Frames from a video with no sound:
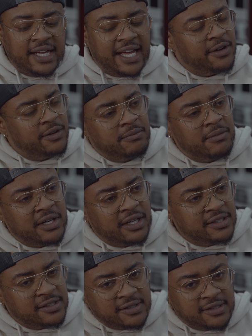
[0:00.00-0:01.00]
how to
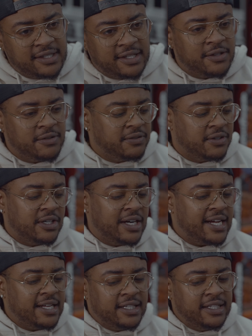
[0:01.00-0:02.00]
market yourself or
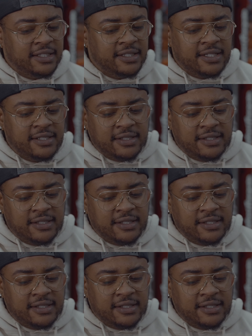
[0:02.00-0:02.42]
how to get